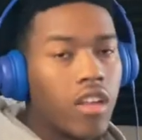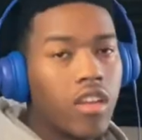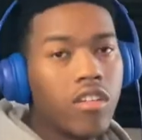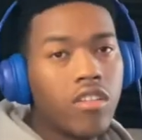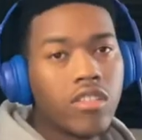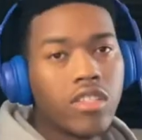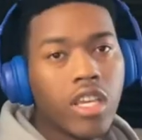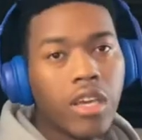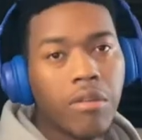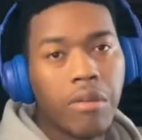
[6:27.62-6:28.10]

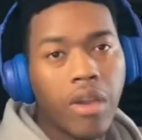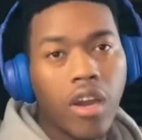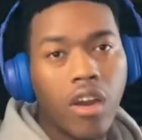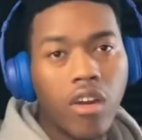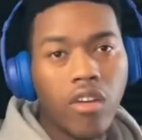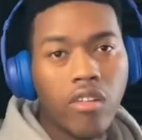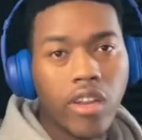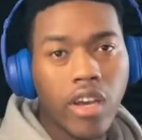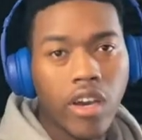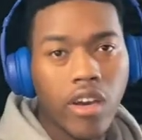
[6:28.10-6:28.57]
Lil Tim
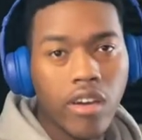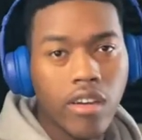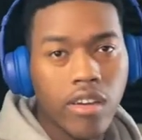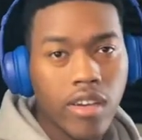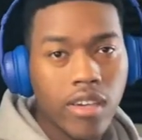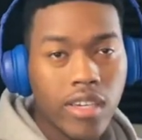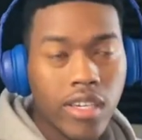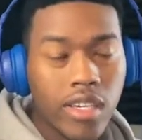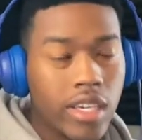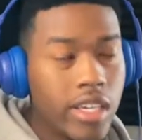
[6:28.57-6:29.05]
gone, dog.
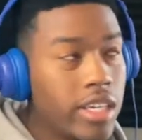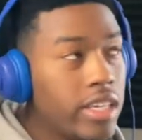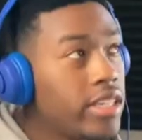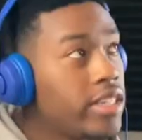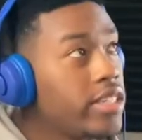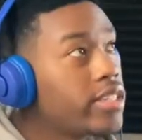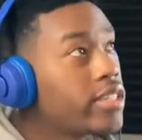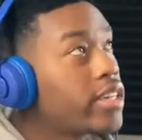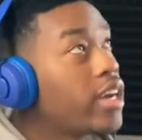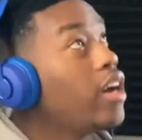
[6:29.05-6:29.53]

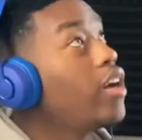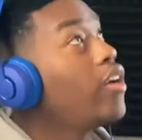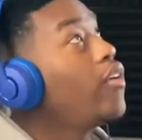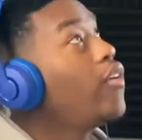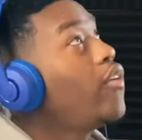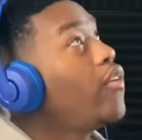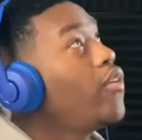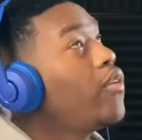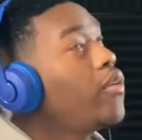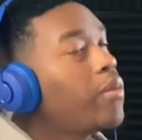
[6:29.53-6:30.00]
He's
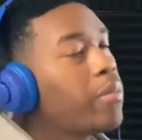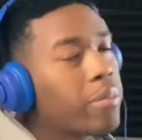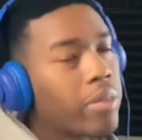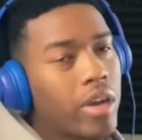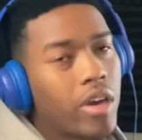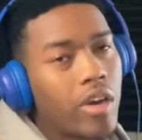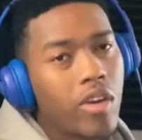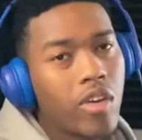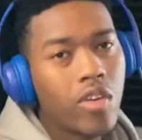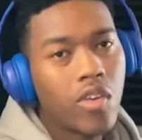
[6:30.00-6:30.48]
gone,
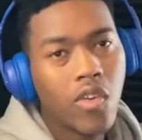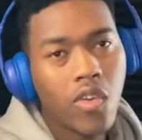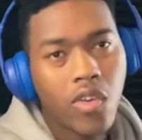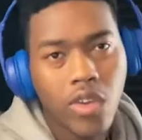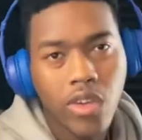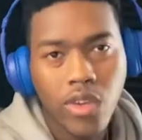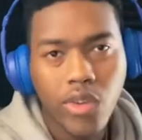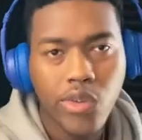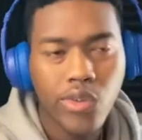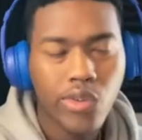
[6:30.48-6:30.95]
bro.
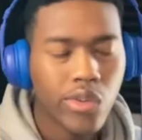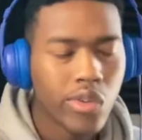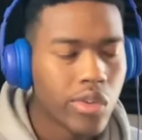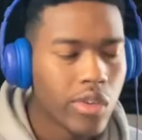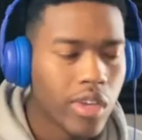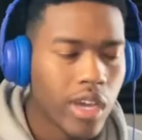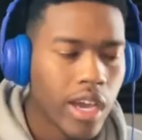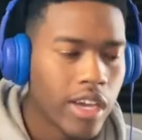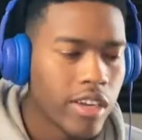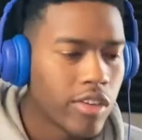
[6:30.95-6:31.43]
You,
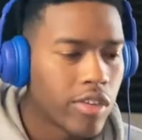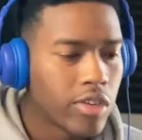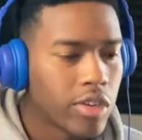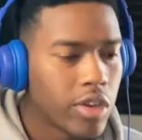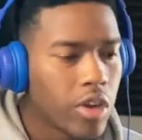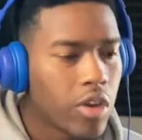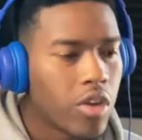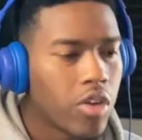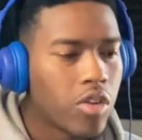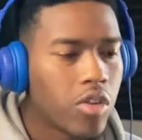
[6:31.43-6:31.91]
I don't
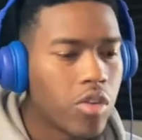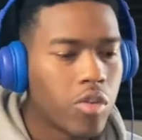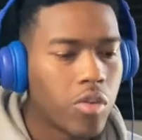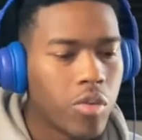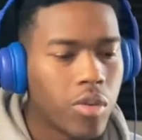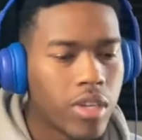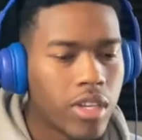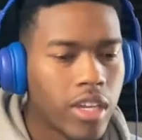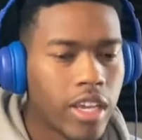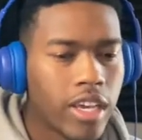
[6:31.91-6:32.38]
know
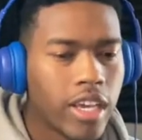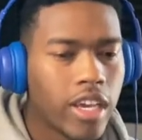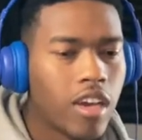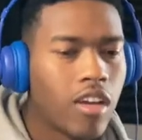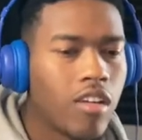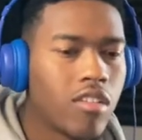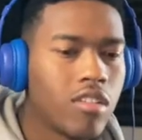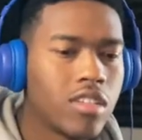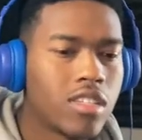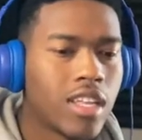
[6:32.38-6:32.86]
what the
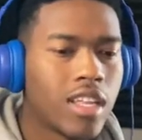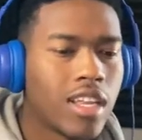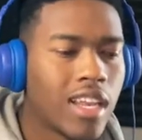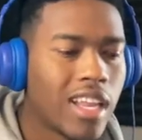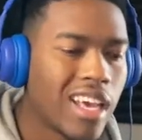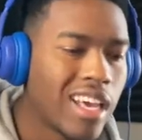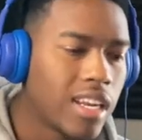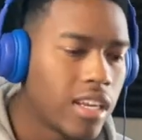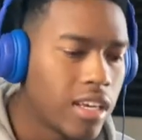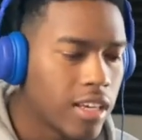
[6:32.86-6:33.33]
hell is
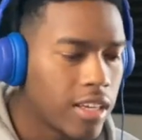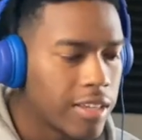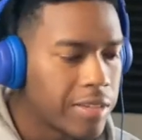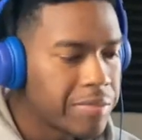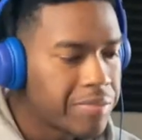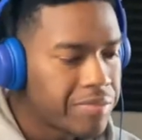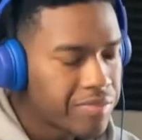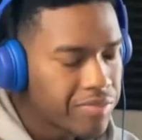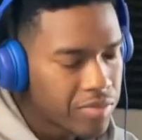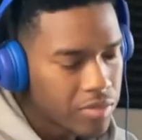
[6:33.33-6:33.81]
Atlanta,
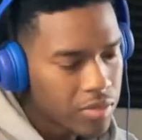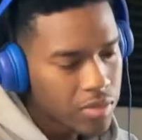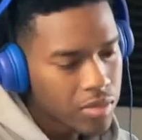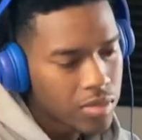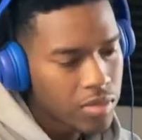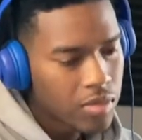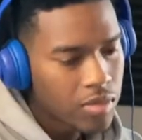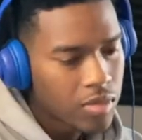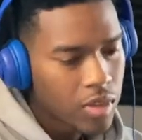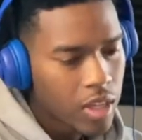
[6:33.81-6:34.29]

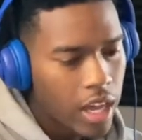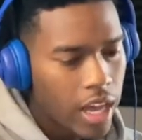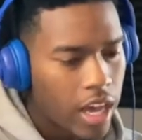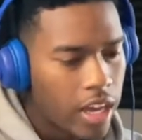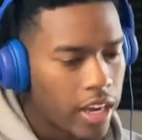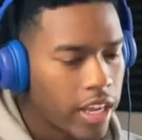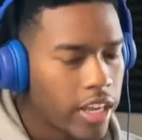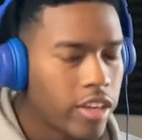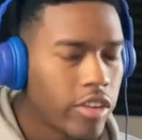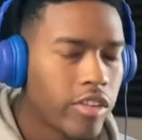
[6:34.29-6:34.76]
how
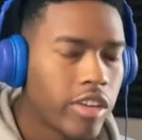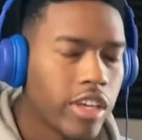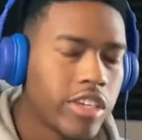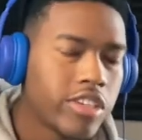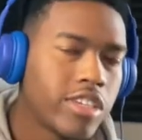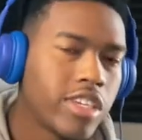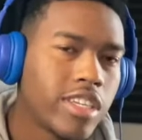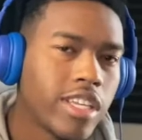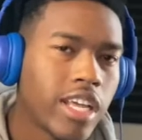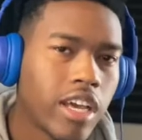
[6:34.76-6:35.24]
they do their
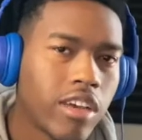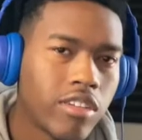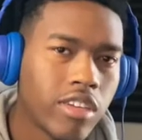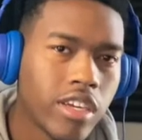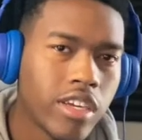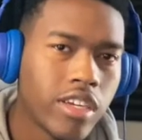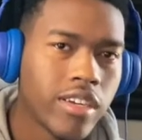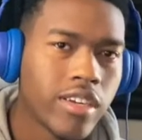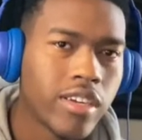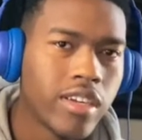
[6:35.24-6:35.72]
shit down
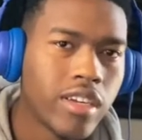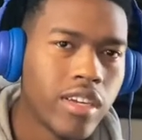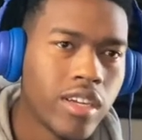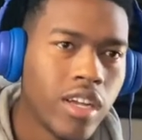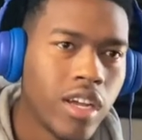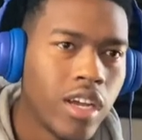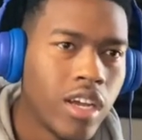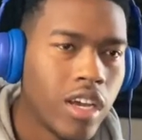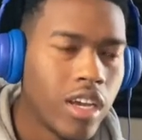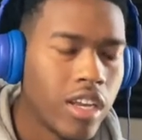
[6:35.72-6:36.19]
there.
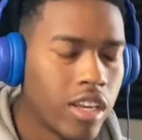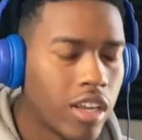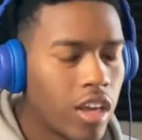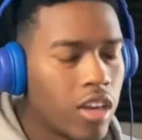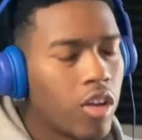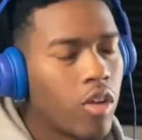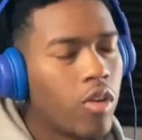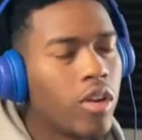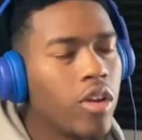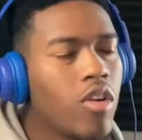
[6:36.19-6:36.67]
And I
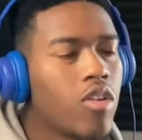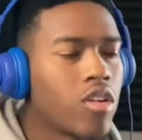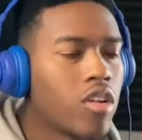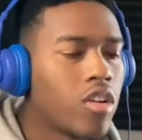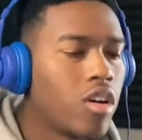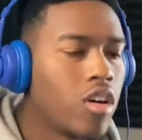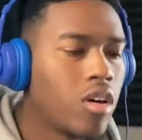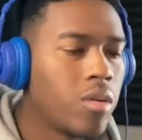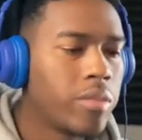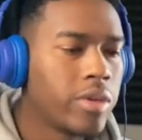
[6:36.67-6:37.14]
know in
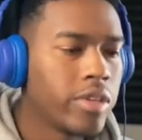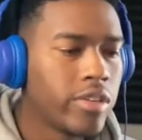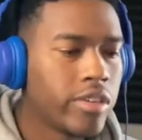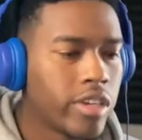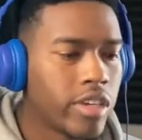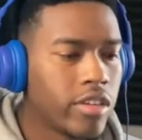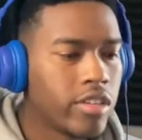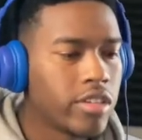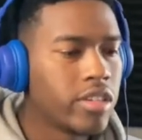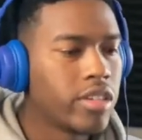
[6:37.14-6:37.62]
Oklahoma, you
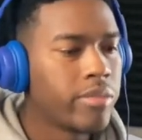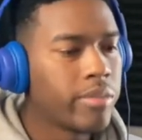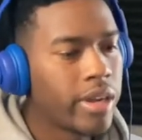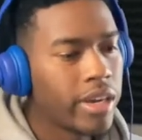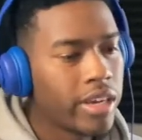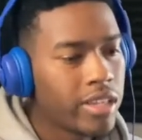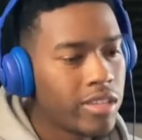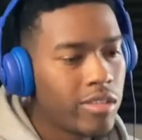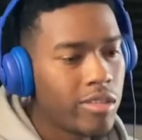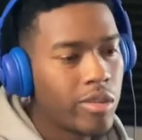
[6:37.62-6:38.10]
kill
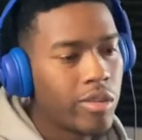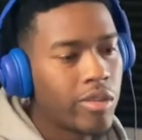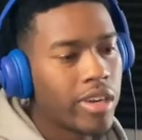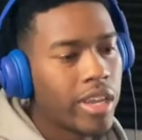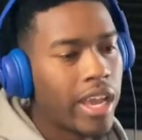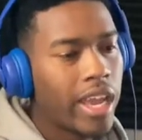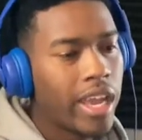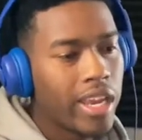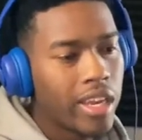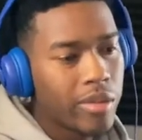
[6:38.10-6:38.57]
somebody, you doing
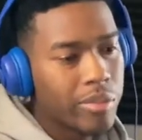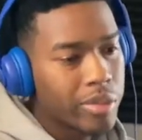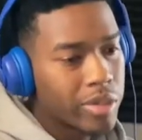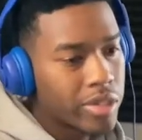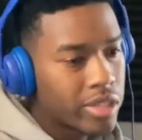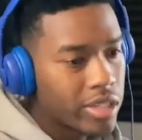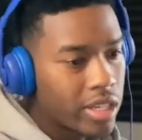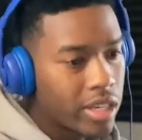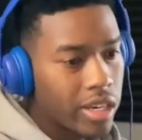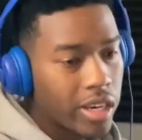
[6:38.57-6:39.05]
eighty
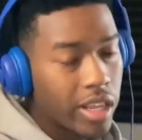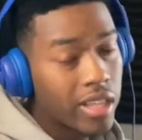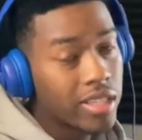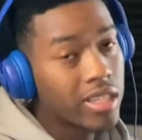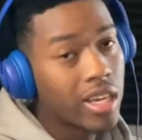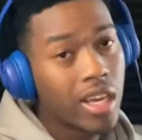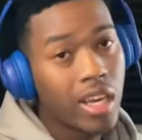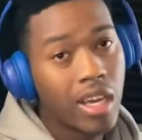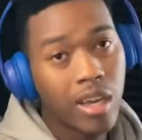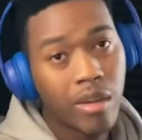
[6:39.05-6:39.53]
percent of that
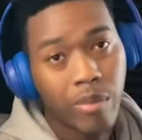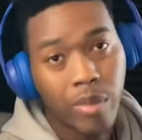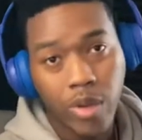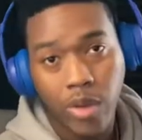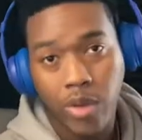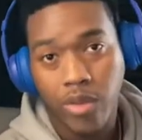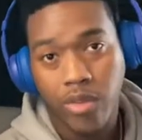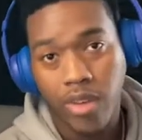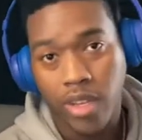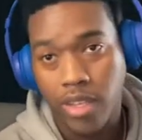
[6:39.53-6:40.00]
time,
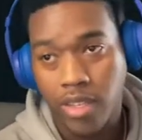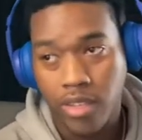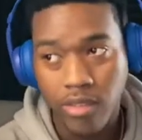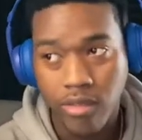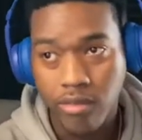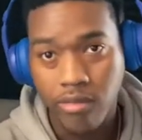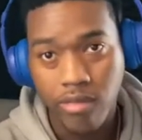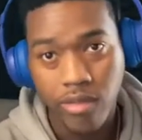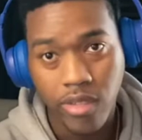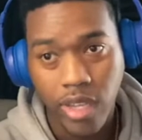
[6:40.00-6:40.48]
bro. Like
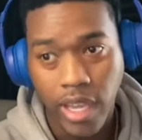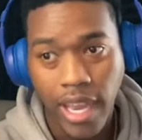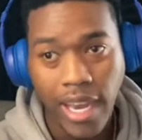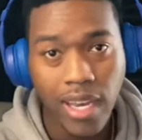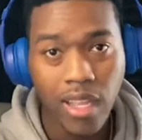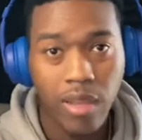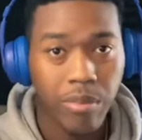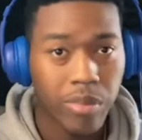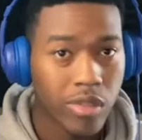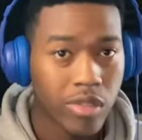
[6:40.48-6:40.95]

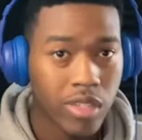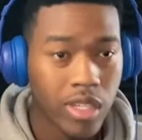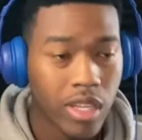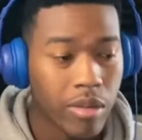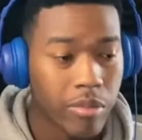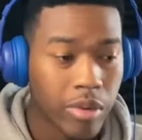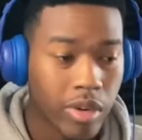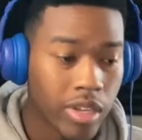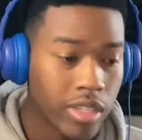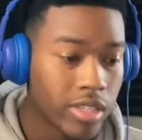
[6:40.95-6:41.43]
eighty percent,
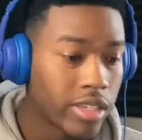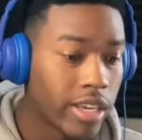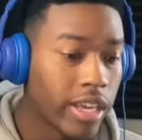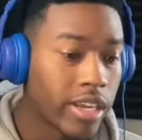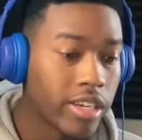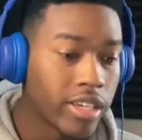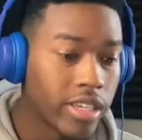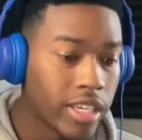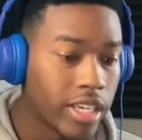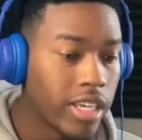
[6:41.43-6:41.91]
that's
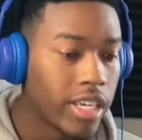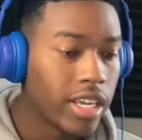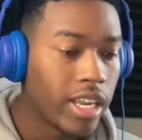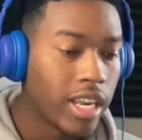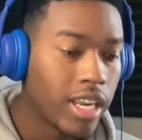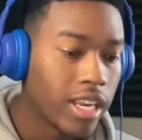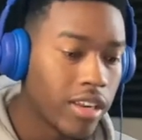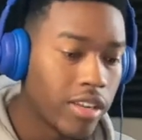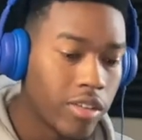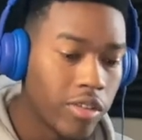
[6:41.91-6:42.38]
guaranteed.
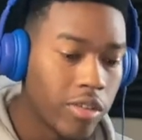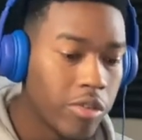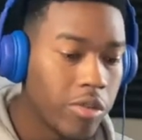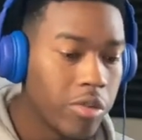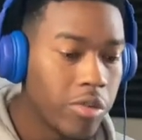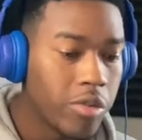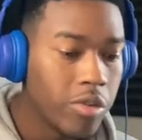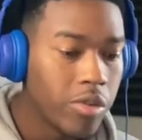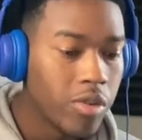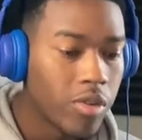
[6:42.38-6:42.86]

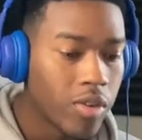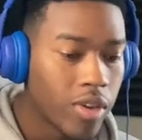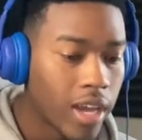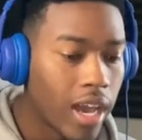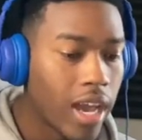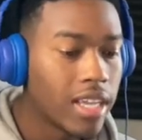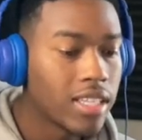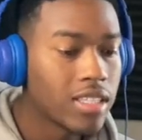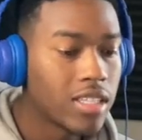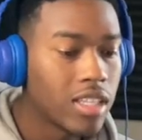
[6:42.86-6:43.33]
You
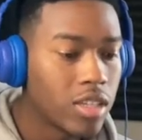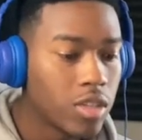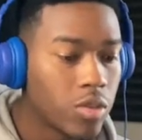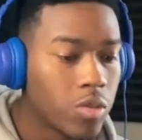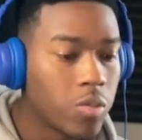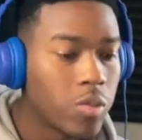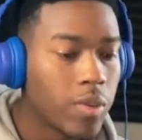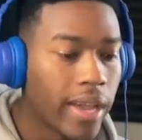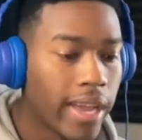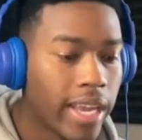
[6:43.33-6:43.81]
got to
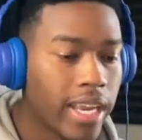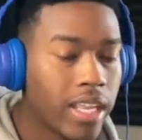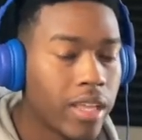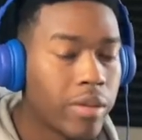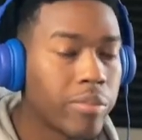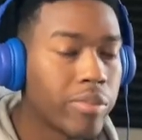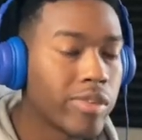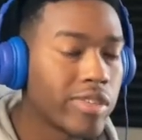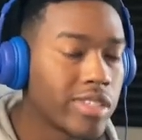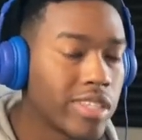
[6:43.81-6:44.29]
do eighty
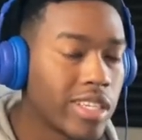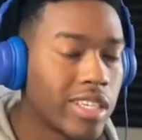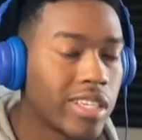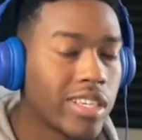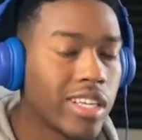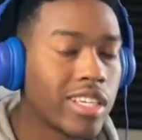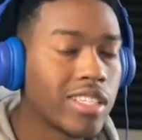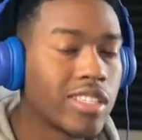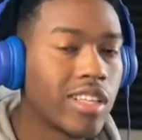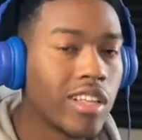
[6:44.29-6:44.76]
percent.
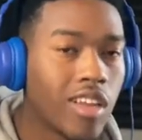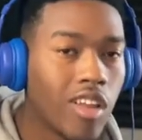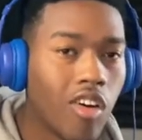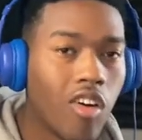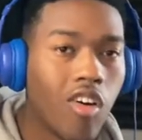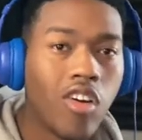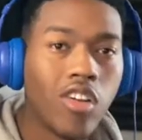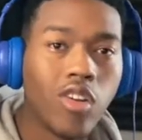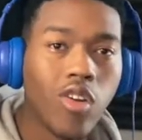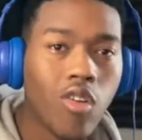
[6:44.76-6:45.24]
That's the
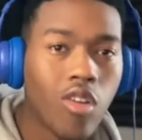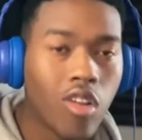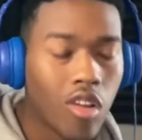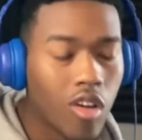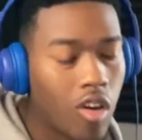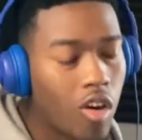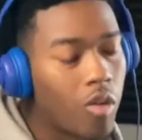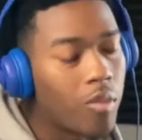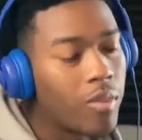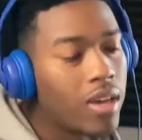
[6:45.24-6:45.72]
law in
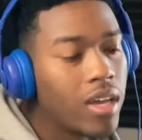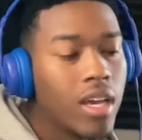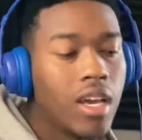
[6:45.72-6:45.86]
Oklahoma.